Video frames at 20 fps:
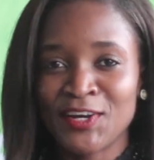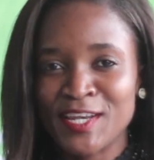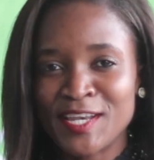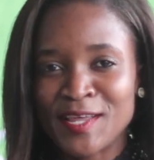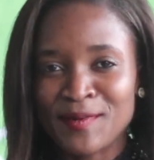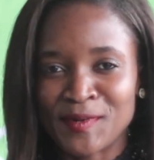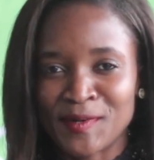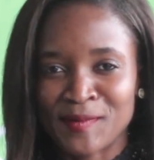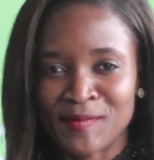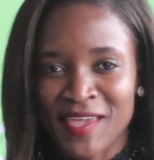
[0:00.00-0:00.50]

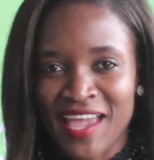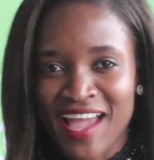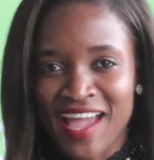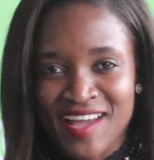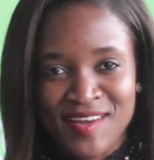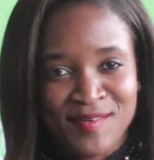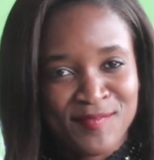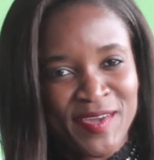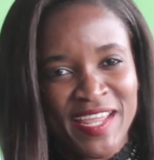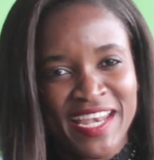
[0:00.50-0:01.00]

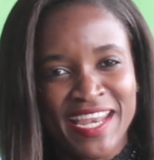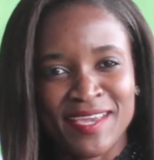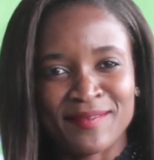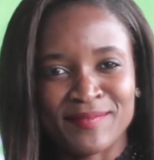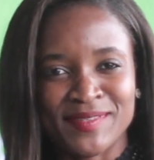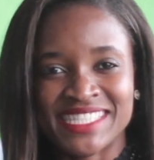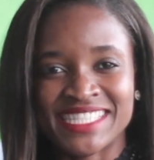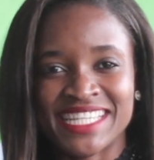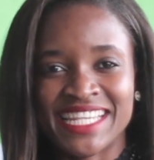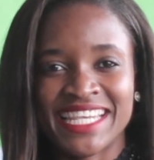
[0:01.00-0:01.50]
Namibia, my name
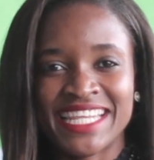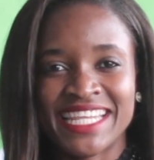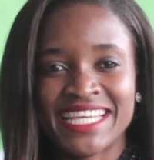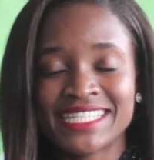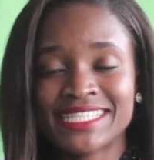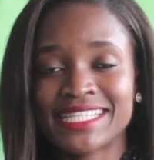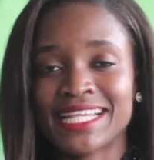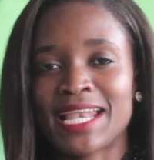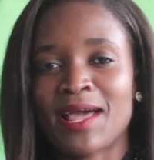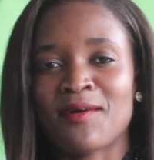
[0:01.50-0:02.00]
is
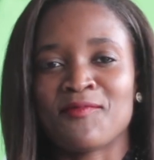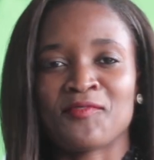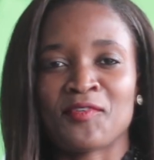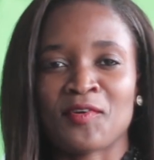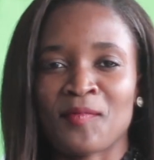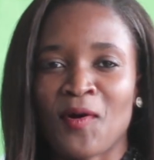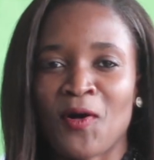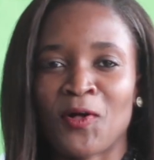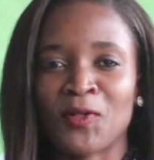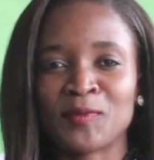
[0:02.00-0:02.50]
Elise and I'm
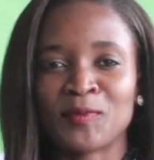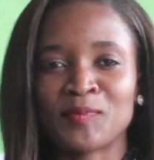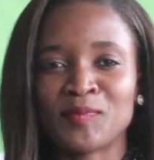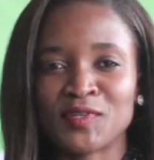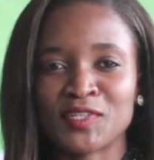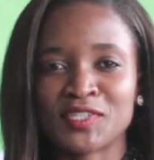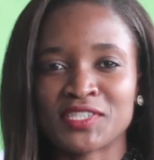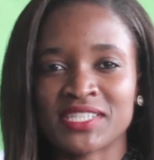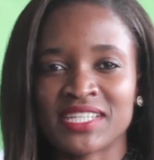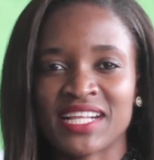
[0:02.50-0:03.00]
from Old
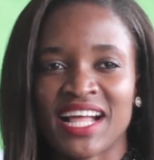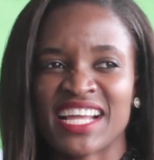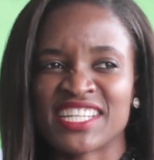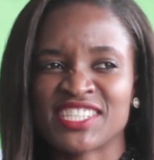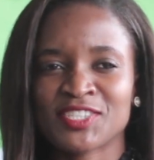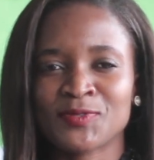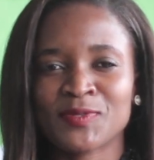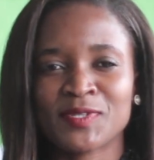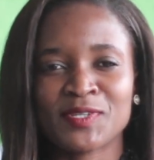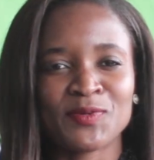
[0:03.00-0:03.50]
Mutual. I
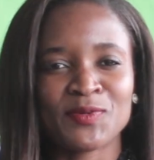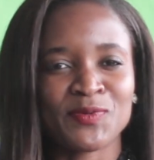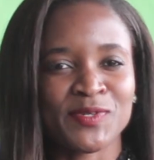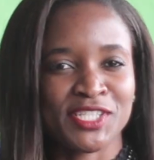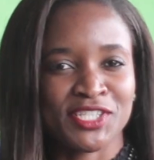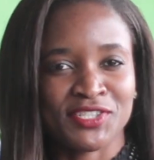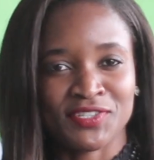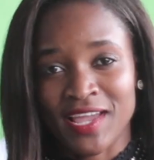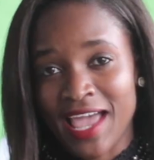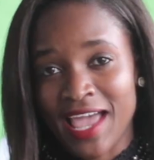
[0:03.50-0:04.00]
just want to wish you a